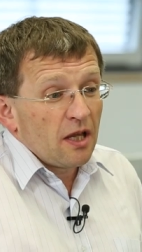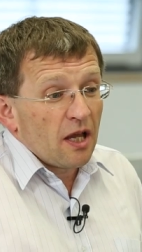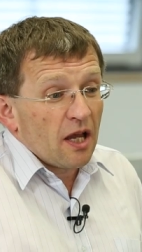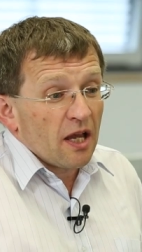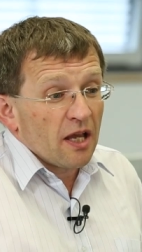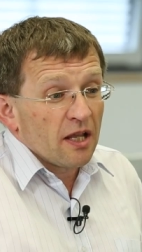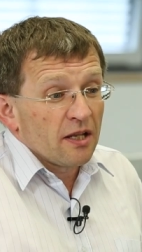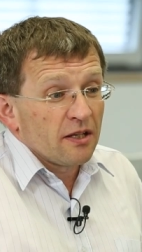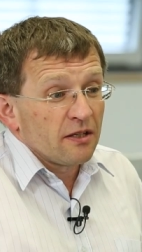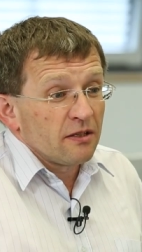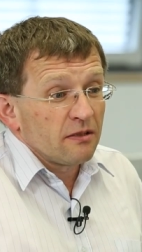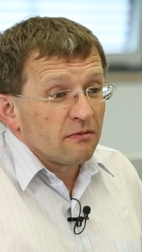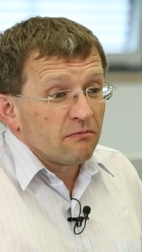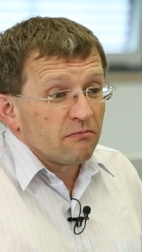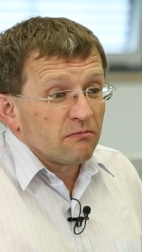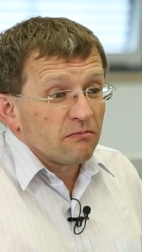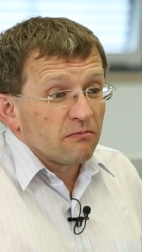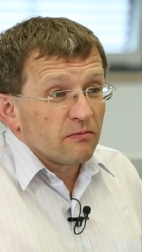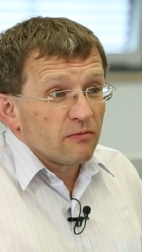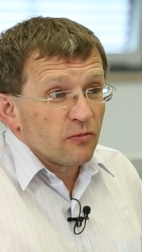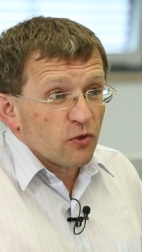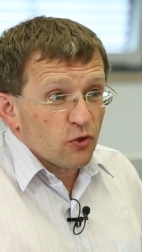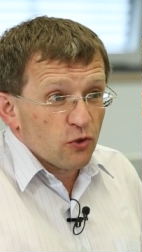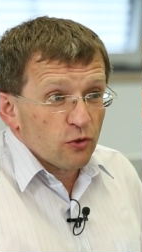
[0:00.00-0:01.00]
And
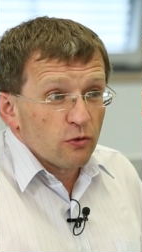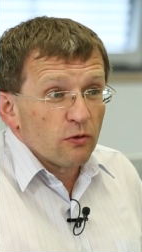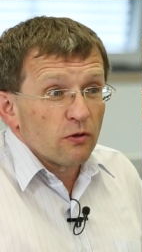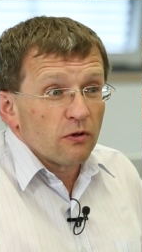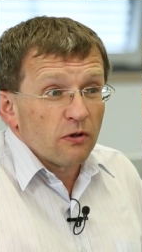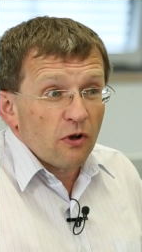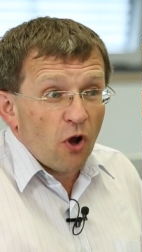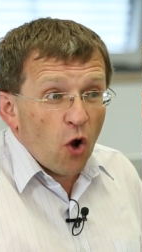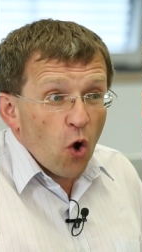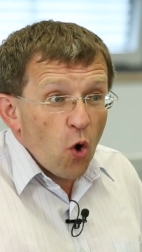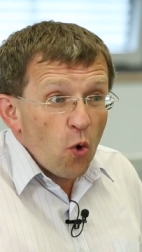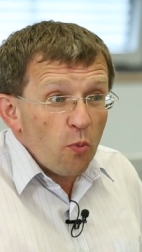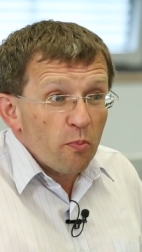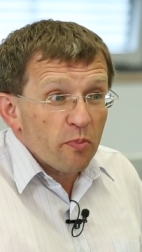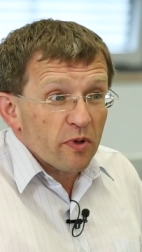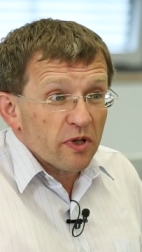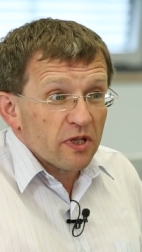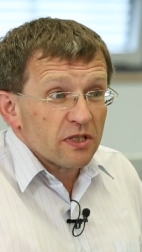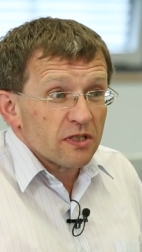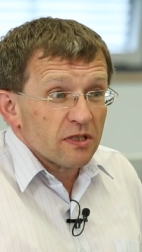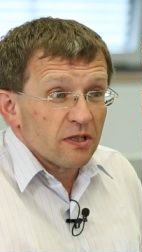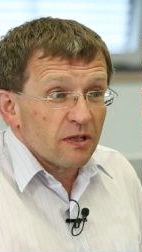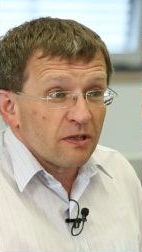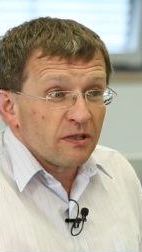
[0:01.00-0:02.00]
sure, hope
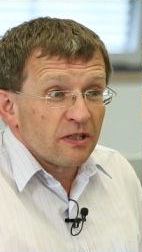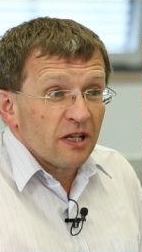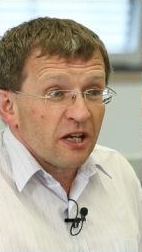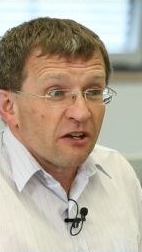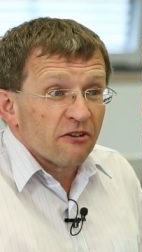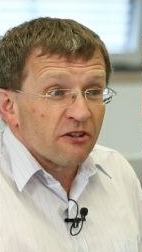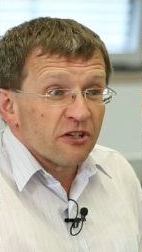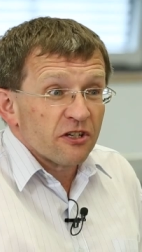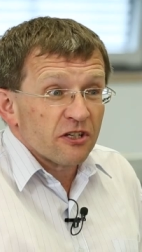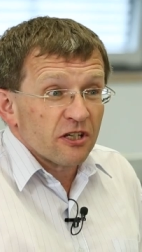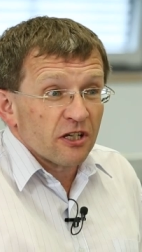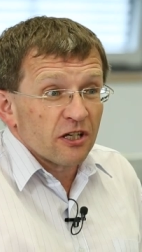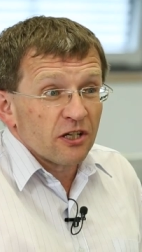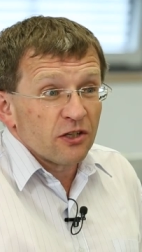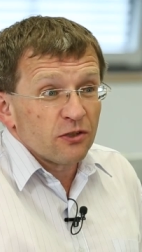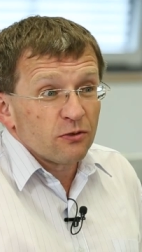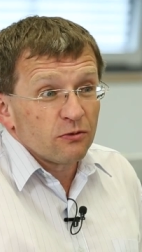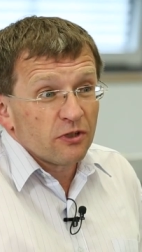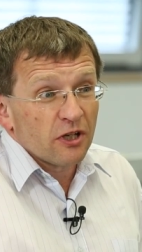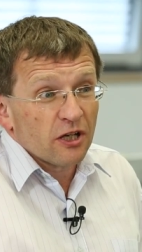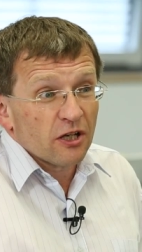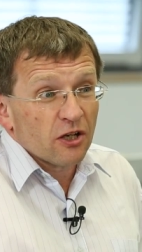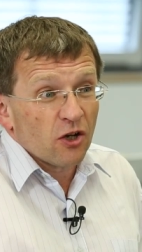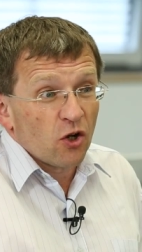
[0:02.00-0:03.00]
is when they return to
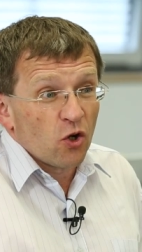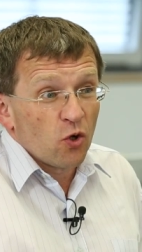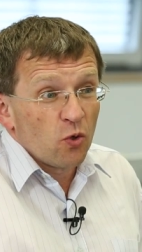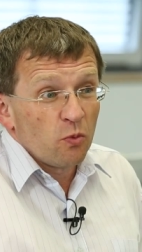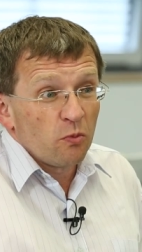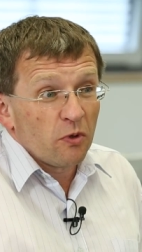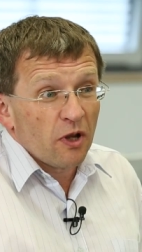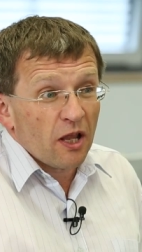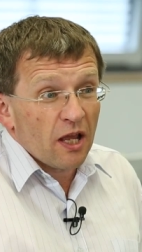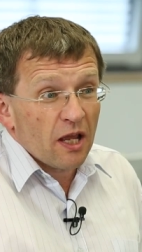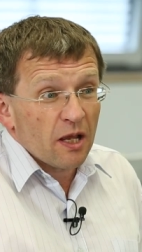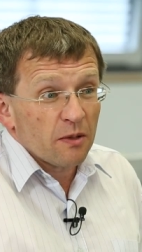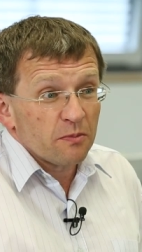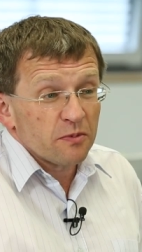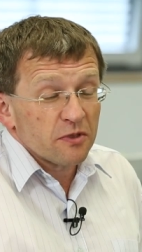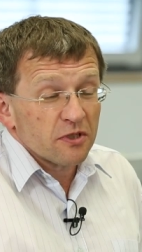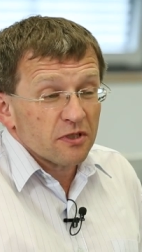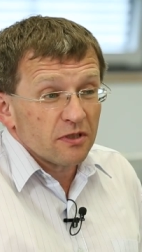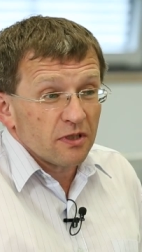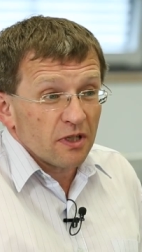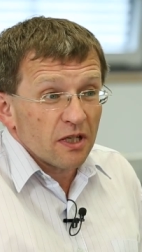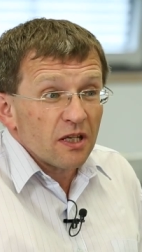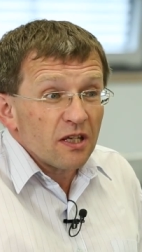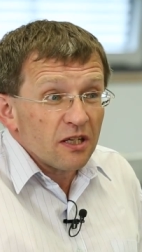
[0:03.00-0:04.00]
their home labs,
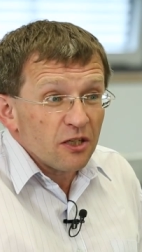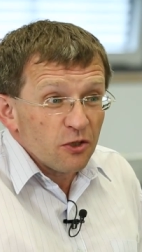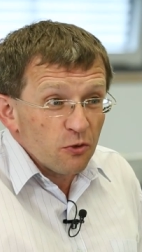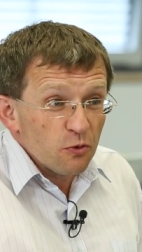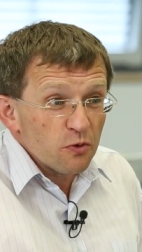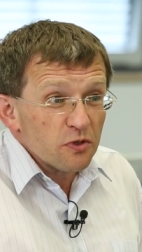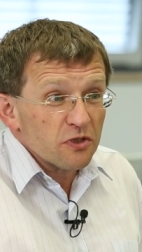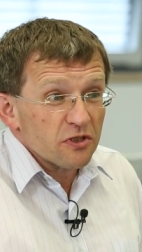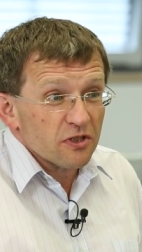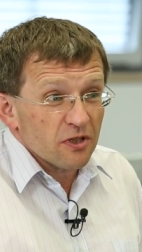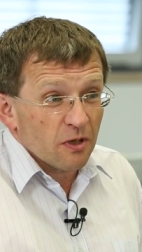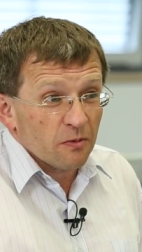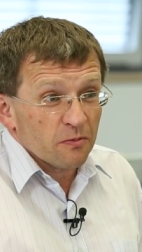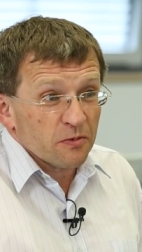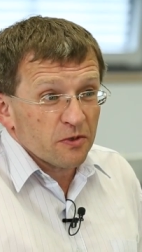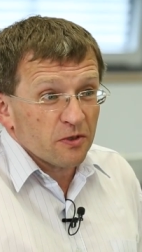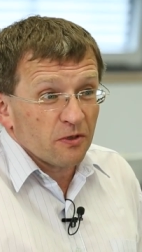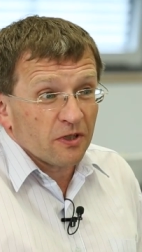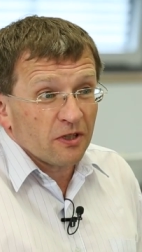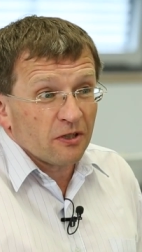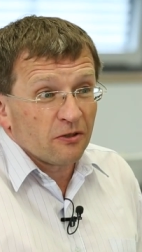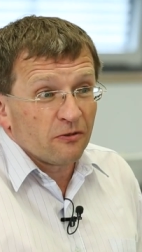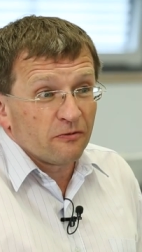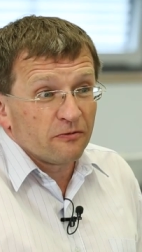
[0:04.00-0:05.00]
they use
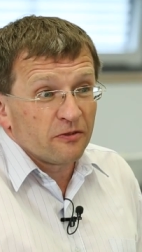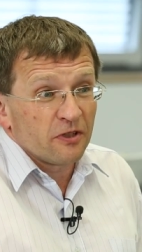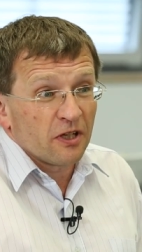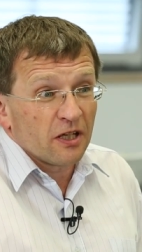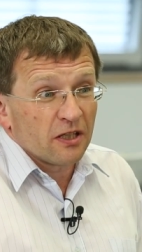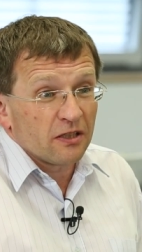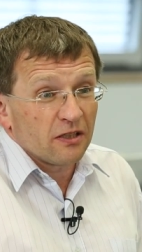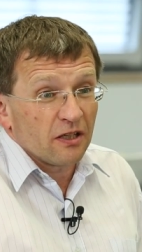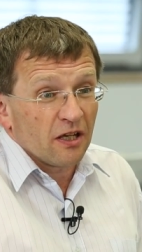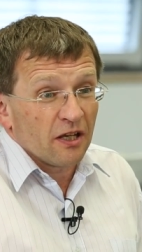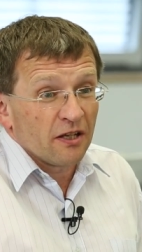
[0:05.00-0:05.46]
something of that.